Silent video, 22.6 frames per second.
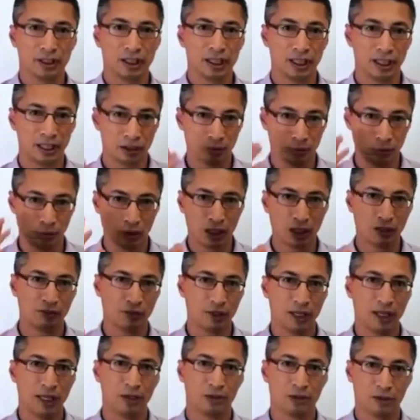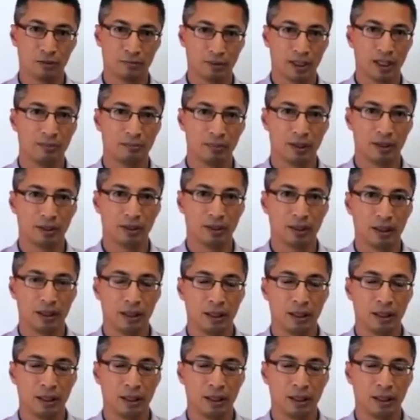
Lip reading: getting it all out of your head onto paper,